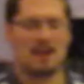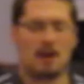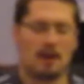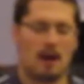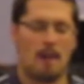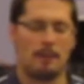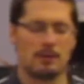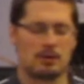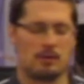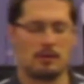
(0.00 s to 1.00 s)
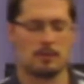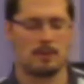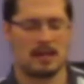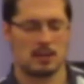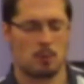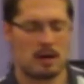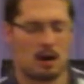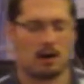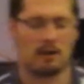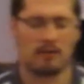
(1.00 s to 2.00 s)
cannot accomplish through us because
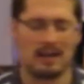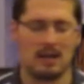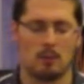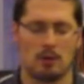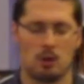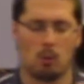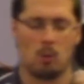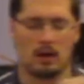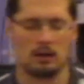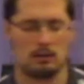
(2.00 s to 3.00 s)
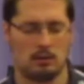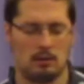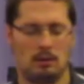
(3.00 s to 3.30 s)
we are agreeing with your will.